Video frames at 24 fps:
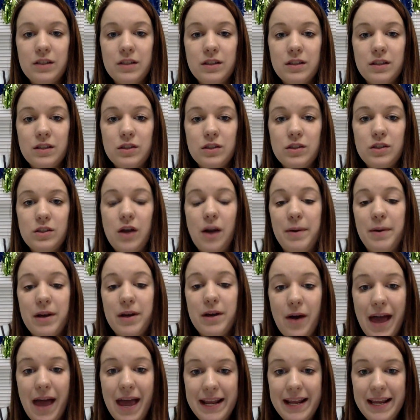So I'm going to go
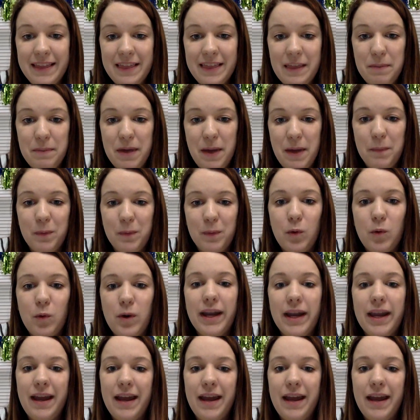ahead and get the paper real quick,